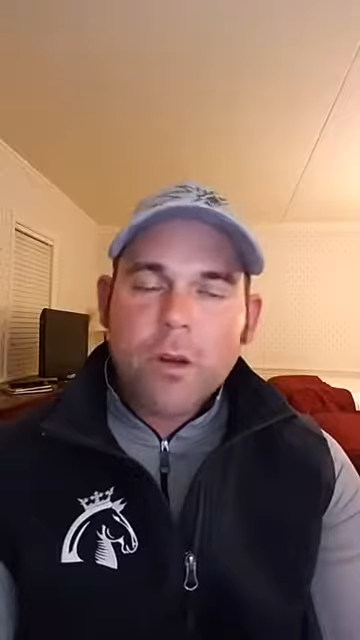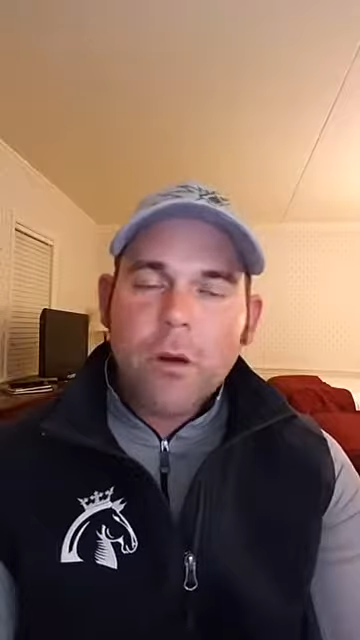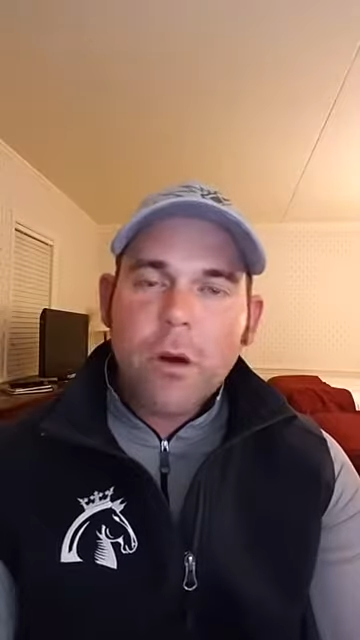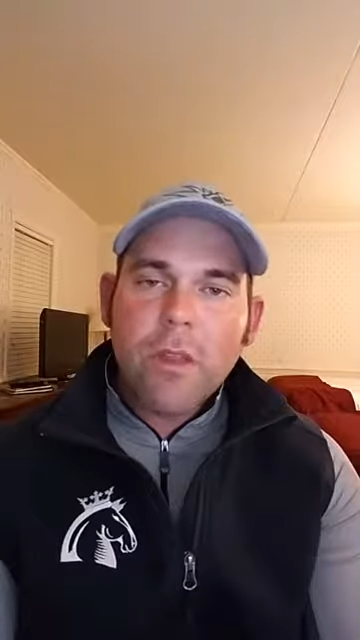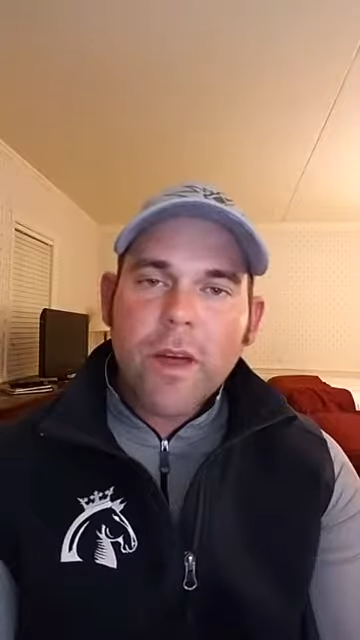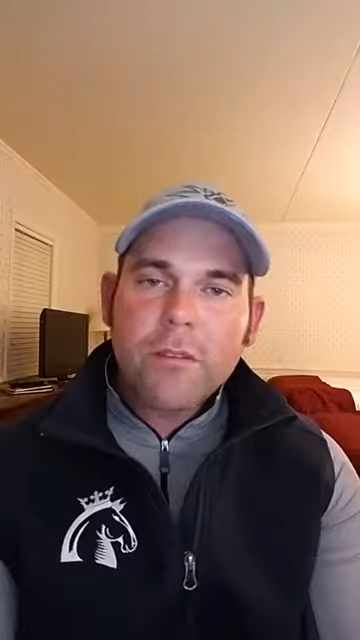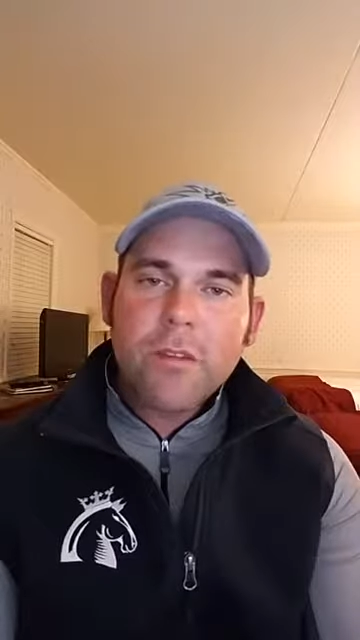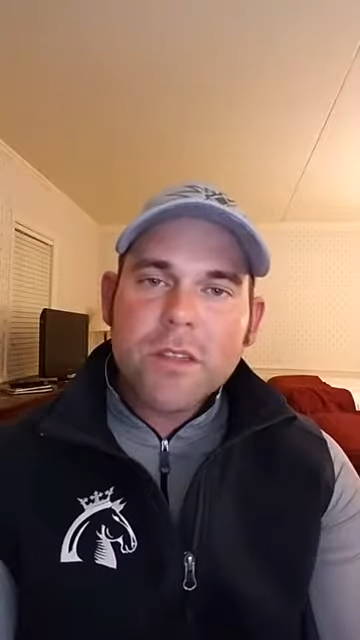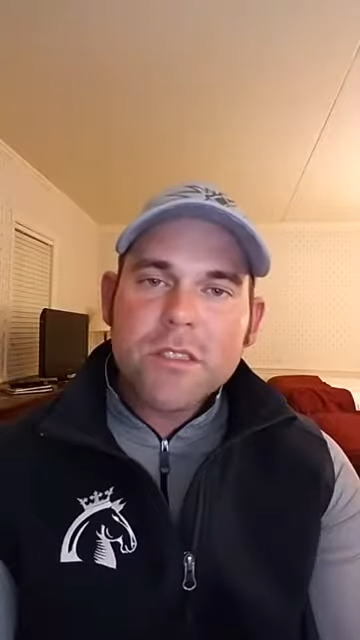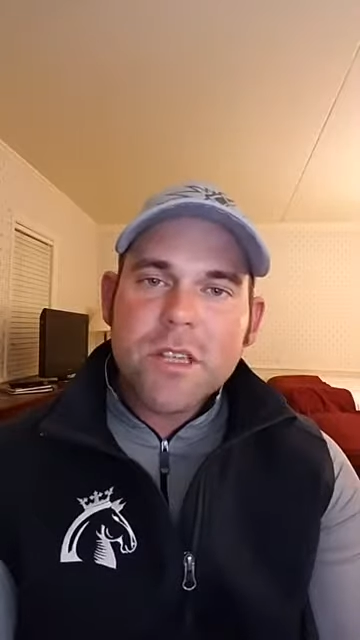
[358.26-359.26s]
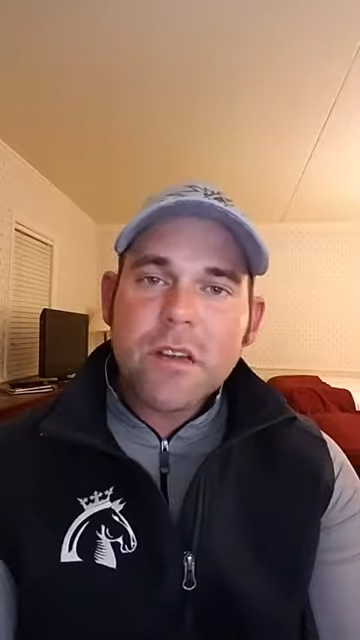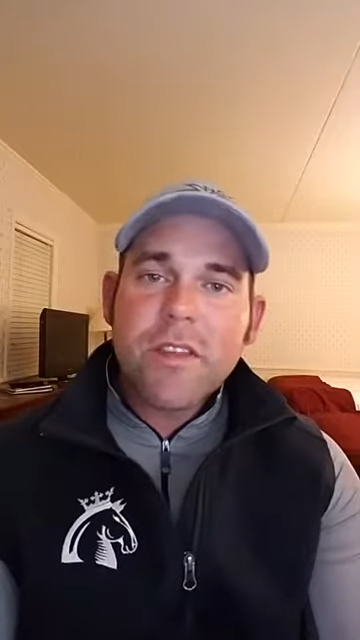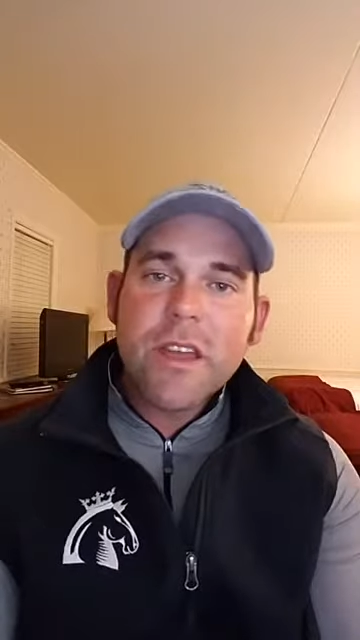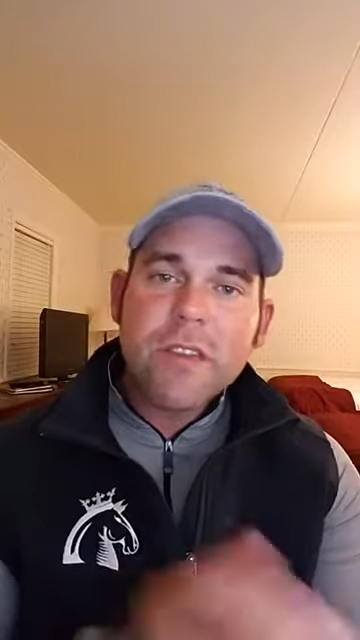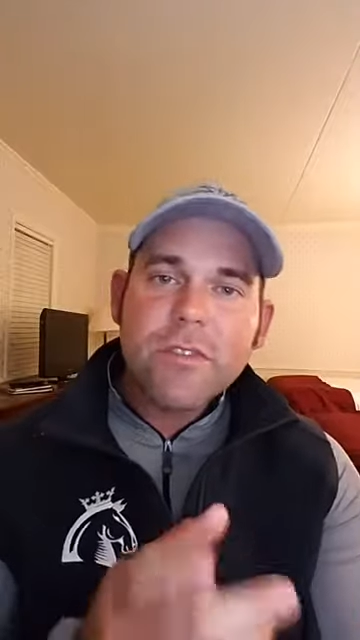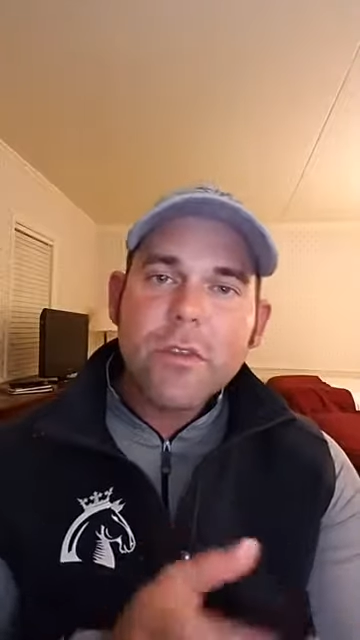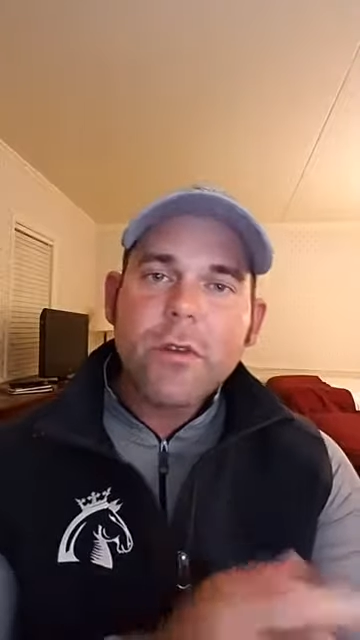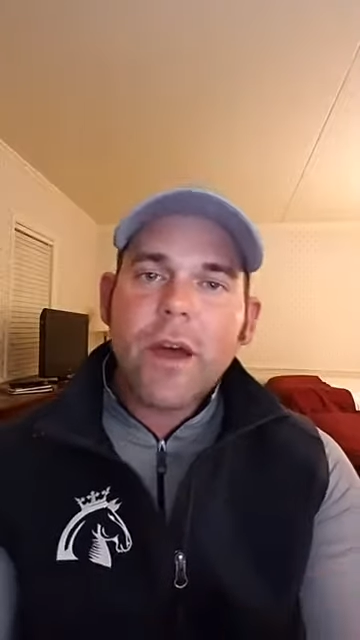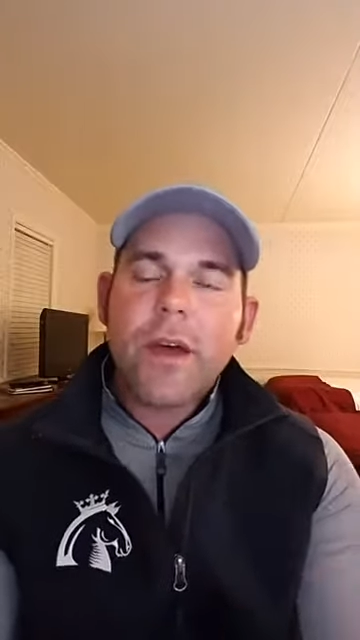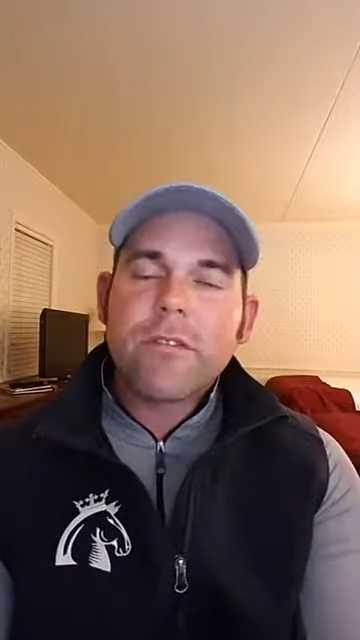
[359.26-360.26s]
you know all that fun stuff. If
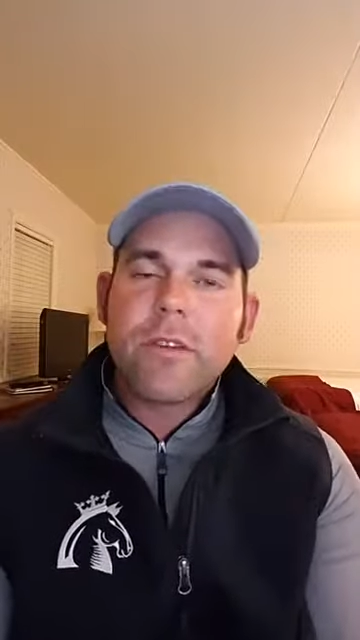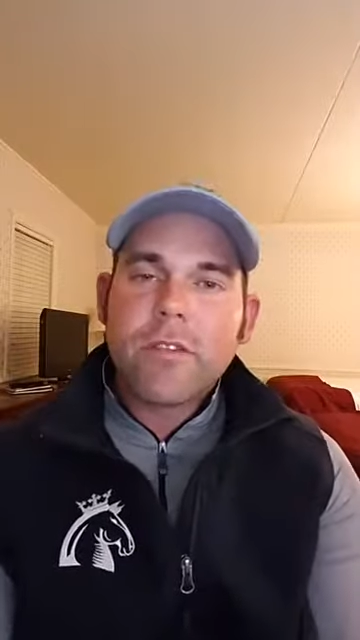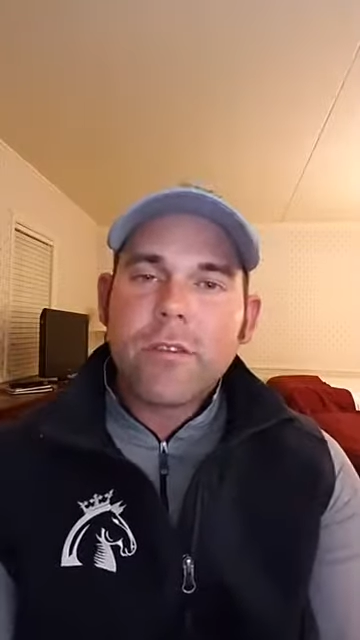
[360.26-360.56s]
you have